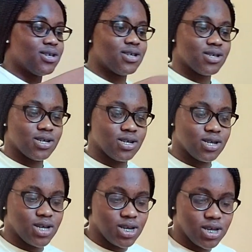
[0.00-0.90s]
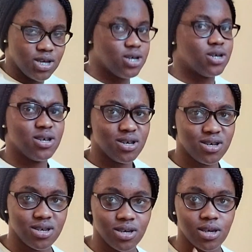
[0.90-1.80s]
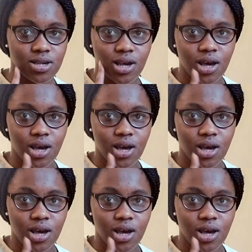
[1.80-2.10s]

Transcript: And then in here is